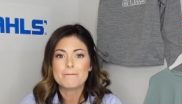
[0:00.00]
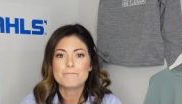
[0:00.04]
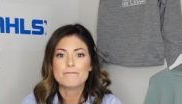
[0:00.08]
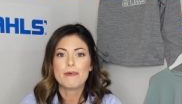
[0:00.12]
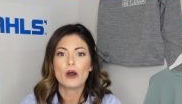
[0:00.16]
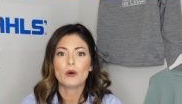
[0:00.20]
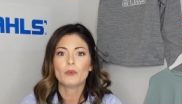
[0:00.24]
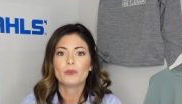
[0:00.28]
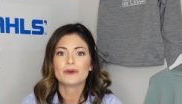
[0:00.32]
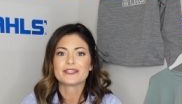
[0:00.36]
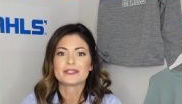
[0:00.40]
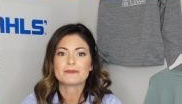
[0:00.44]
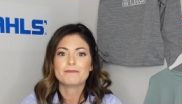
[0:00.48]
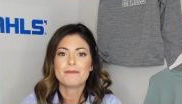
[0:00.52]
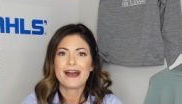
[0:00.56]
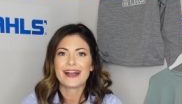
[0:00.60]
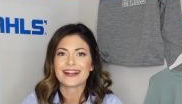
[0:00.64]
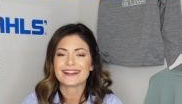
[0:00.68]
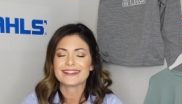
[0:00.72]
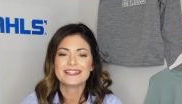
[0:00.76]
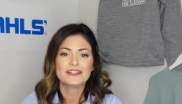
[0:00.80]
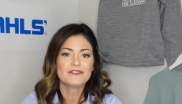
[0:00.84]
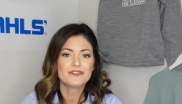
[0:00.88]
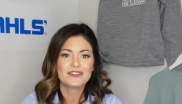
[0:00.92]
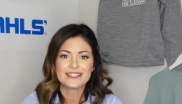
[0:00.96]
but what's
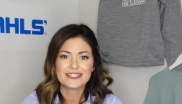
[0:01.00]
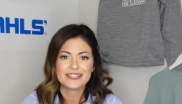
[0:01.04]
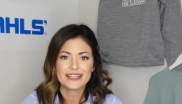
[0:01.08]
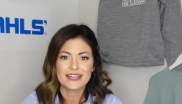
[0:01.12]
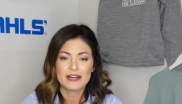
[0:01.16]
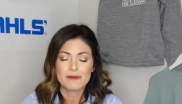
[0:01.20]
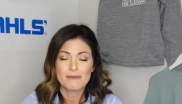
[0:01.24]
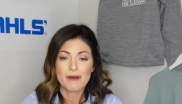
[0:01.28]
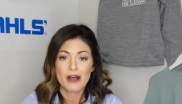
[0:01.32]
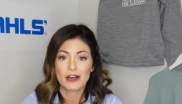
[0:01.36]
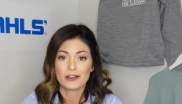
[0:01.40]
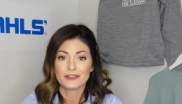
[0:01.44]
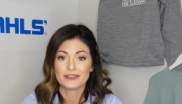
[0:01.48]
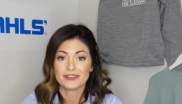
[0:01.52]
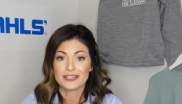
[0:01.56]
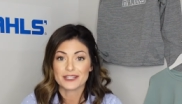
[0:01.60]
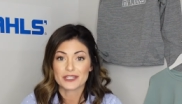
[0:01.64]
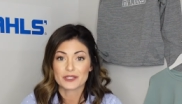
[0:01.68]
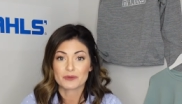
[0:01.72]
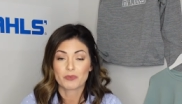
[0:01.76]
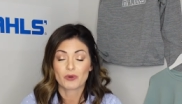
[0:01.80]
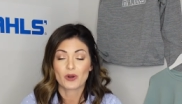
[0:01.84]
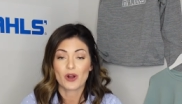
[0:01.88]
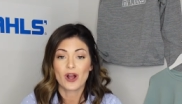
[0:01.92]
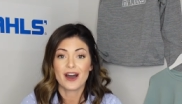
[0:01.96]
magnificent about
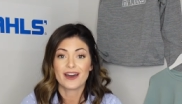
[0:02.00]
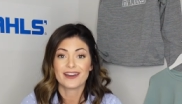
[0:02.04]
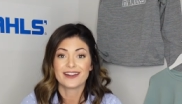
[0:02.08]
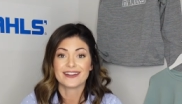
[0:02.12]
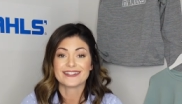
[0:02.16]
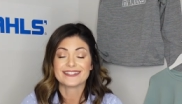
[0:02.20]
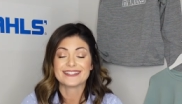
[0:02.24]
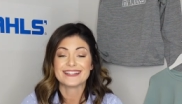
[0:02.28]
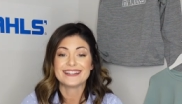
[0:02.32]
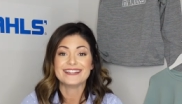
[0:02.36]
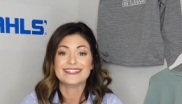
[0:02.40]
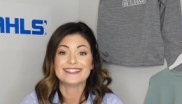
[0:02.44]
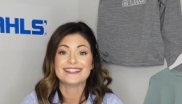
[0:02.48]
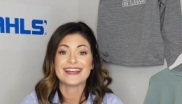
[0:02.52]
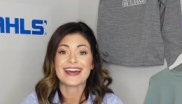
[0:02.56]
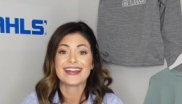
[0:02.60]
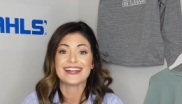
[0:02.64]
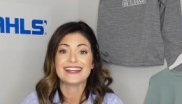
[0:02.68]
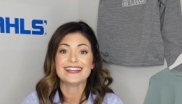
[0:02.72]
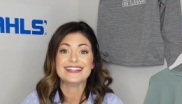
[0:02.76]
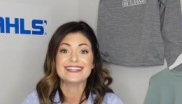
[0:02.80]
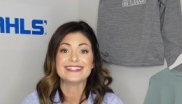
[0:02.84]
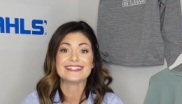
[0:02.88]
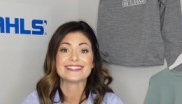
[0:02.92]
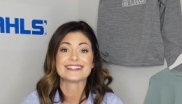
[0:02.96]
this product is
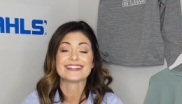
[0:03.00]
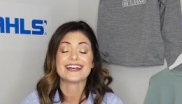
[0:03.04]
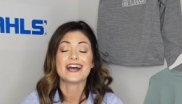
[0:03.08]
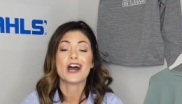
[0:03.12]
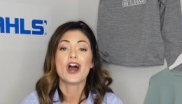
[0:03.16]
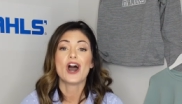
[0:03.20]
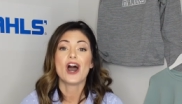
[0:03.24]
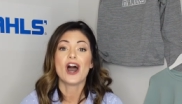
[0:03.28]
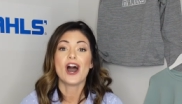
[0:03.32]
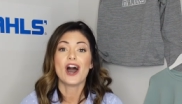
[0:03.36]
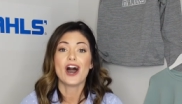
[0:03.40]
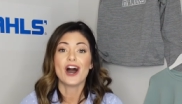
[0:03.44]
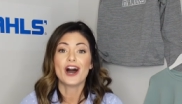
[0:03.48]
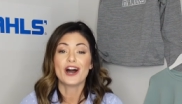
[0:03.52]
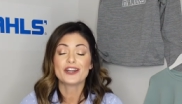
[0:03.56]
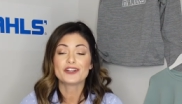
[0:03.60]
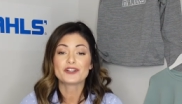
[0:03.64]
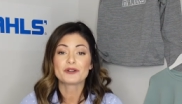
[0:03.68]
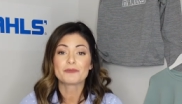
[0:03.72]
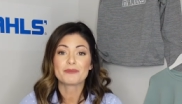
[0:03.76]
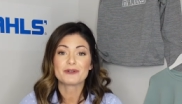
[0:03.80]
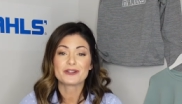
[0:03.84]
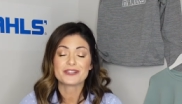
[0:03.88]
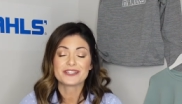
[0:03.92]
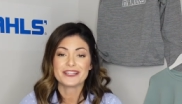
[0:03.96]
that it's
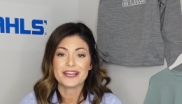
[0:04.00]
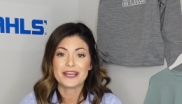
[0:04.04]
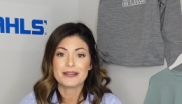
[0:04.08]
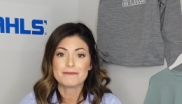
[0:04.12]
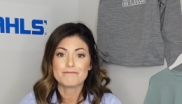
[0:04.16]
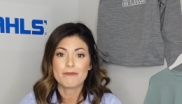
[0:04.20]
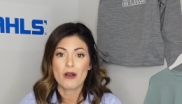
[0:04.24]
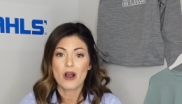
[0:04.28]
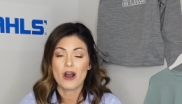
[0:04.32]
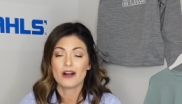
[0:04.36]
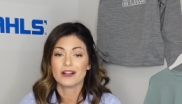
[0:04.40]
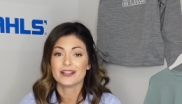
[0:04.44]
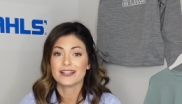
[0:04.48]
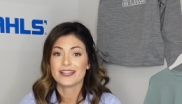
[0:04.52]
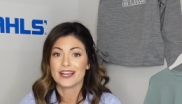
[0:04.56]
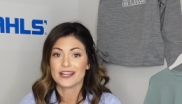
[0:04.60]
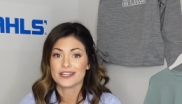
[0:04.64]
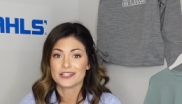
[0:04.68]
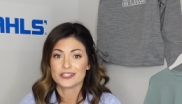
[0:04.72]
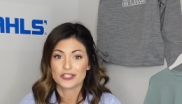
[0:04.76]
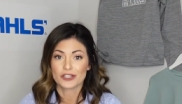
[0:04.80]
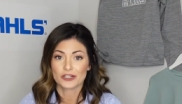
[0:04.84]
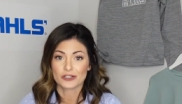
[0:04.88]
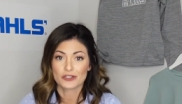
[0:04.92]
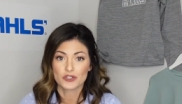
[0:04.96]
100%
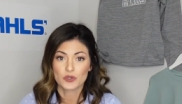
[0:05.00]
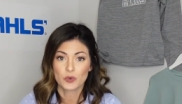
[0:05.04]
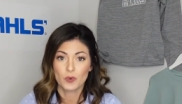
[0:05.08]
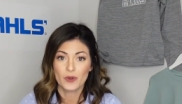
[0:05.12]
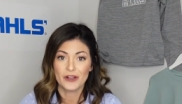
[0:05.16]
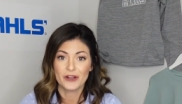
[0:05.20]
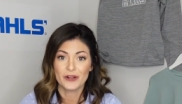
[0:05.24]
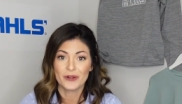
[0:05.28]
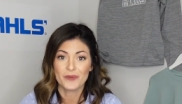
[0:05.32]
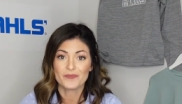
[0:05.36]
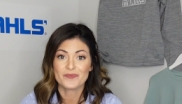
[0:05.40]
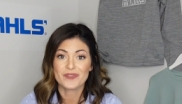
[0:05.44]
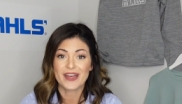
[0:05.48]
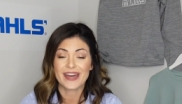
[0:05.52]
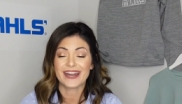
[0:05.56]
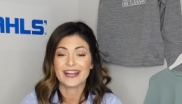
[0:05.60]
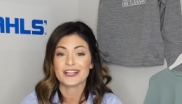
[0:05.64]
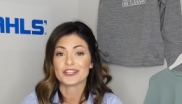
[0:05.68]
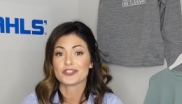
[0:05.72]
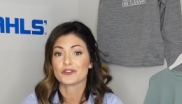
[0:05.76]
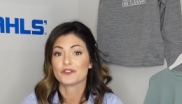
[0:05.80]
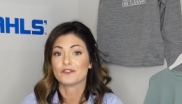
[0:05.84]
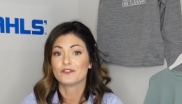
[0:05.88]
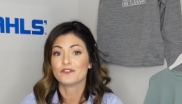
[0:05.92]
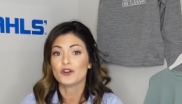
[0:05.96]
polyester twill that
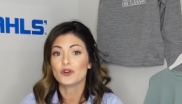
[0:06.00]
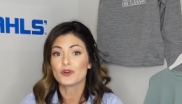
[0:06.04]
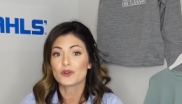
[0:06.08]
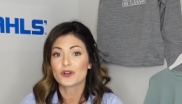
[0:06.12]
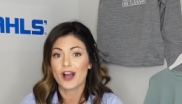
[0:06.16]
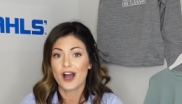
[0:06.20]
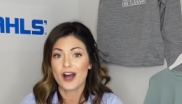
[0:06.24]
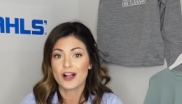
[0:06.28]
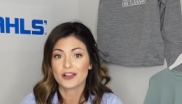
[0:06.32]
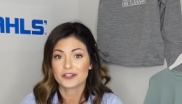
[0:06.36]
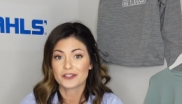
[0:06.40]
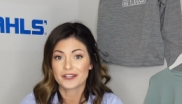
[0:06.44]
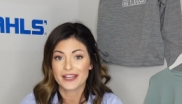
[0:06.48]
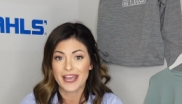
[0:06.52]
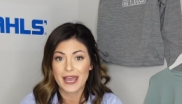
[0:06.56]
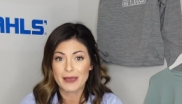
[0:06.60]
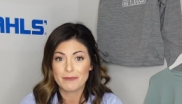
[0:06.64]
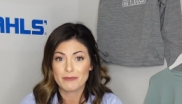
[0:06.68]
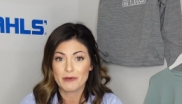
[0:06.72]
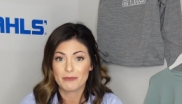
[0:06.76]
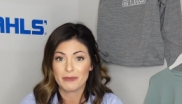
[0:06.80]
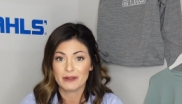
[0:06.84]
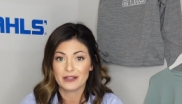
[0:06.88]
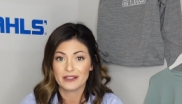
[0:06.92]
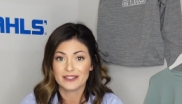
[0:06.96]
has full color
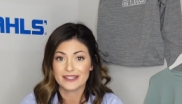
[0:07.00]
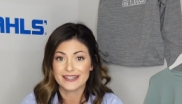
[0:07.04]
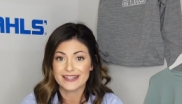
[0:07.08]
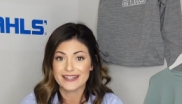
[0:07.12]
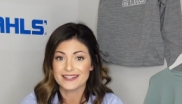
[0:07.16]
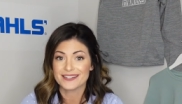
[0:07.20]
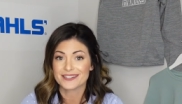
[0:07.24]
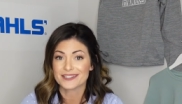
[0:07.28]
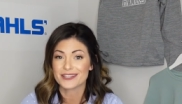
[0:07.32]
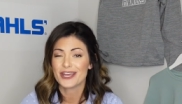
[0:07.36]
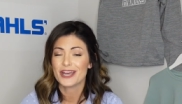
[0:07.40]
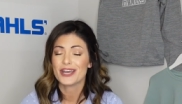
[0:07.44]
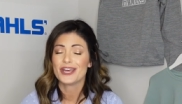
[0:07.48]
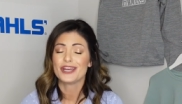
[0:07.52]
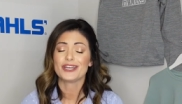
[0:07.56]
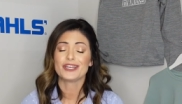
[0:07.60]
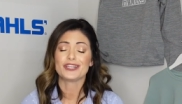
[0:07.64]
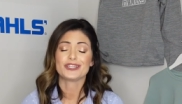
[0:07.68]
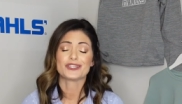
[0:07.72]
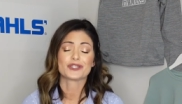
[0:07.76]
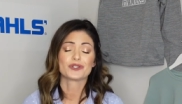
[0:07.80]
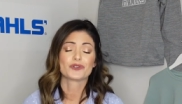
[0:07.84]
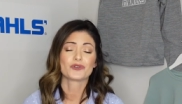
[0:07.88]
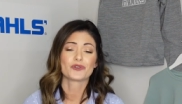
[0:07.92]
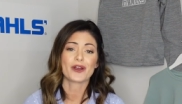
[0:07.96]
capabilities,
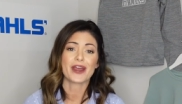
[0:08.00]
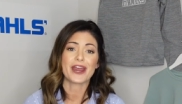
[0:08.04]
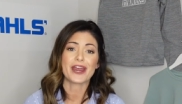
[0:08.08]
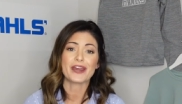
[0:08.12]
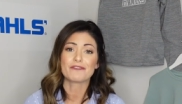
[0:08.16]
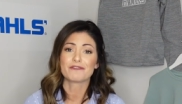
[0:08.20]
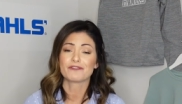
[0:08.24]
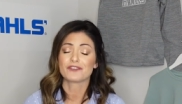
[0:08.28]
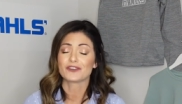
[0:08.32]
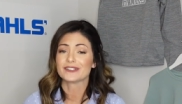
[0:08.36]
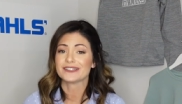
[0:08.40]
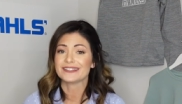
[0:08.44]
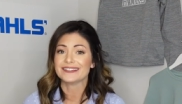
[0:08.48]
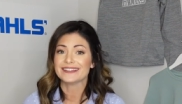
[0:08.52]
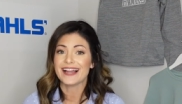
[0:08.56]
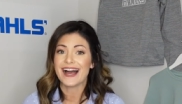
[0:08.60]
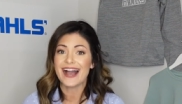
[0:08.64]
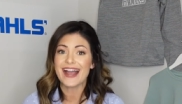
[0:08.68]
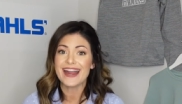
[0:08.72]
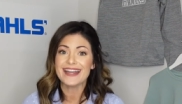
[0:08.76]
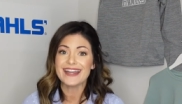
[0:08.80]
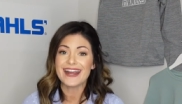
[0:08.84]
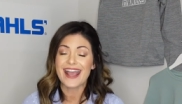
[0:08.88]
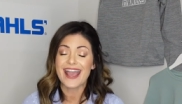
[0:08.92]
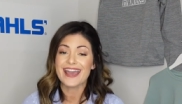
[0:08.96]
is great for
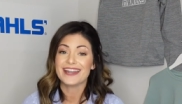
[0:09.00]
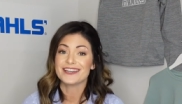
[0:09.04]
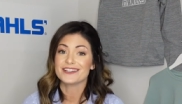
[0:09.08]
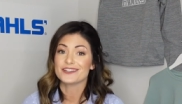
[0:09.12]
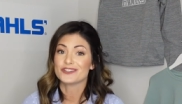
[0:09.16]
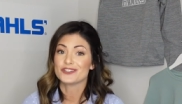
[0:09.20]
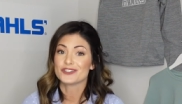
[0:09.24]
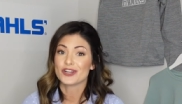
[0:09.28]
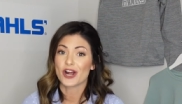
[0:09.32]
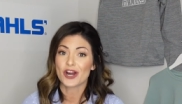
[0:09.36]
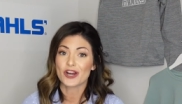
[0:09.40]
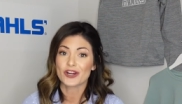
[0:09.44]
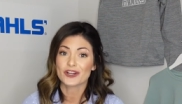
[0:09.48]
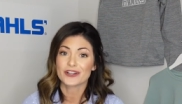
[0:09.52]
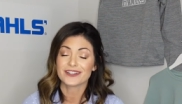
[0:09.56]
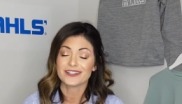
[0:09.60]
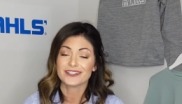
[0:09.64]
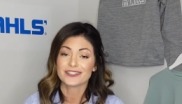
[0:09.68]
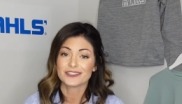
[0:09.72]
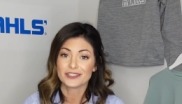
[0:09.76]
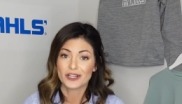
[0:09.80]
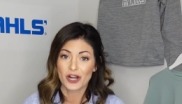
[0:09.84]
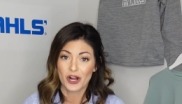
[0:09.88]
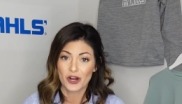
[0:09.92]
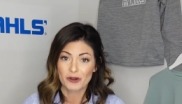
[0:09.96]
light and dark
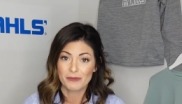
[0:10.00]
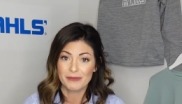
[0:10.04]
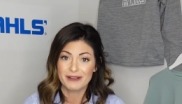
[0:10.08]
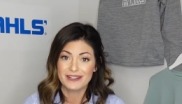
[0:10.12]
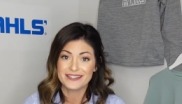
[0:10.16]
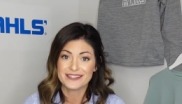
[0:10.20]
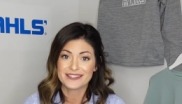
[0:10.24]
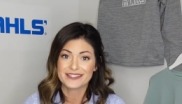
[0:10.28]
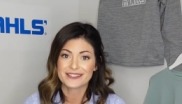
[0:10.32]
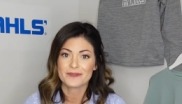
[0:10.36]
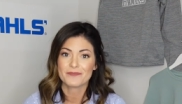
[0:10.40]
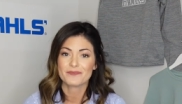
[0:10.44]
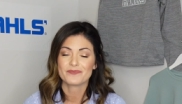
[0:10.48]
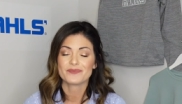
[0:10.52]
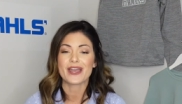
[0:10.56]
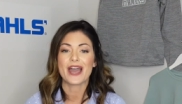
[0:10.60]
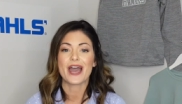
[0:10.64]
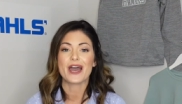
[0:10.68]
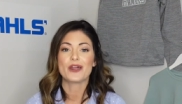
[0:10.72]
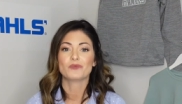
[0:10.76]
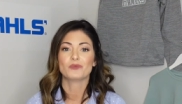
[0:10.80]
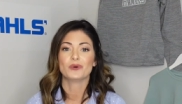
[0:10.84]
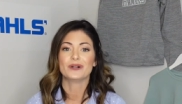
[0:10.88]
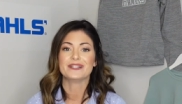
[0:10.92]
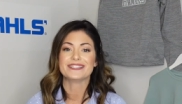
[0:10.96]
garments,
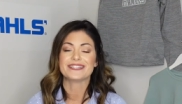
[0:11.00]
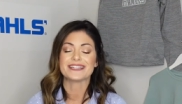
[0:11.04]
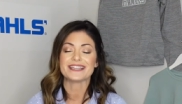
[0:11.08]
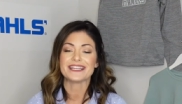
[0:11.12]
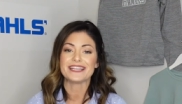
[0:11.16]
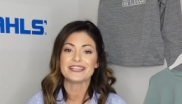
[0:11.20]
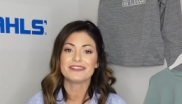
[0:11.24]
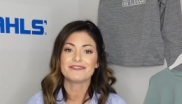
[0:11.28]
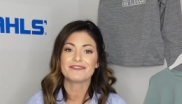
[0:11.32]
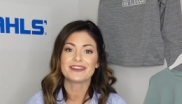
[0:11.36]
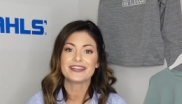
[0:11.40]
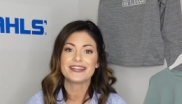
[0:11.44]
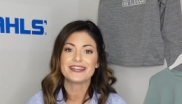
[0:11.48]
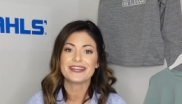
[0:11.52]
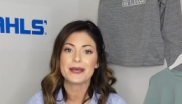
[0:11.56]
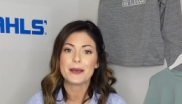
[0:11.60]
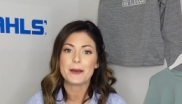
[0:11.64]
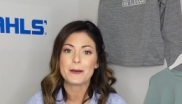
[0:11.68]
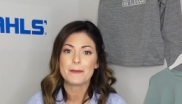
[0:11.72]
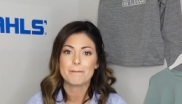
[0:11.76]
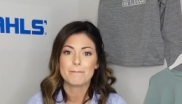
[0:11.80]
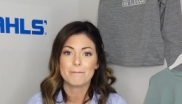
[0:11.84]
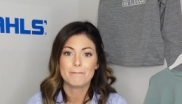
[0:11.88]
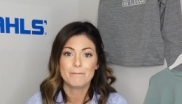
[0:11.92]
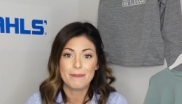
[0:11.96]
and what's even
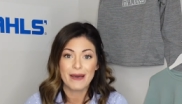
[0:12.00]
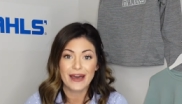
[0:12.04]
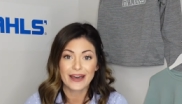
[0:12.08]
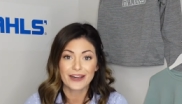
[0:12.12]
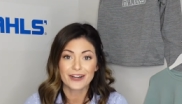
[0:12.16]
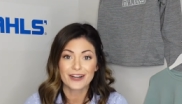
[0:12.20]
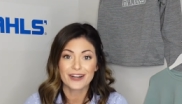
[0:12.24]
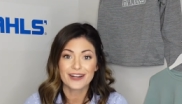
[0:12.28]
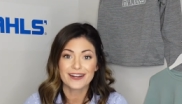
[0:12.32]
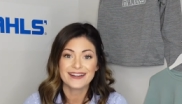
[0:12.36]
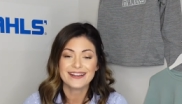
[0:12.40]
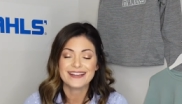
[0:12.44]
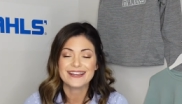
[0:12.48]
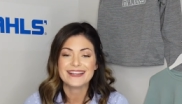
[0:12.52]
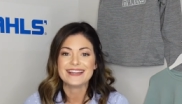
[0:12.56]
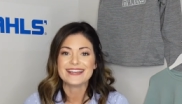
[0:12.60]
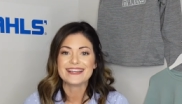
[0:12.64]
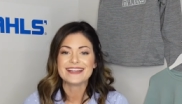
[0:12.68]
better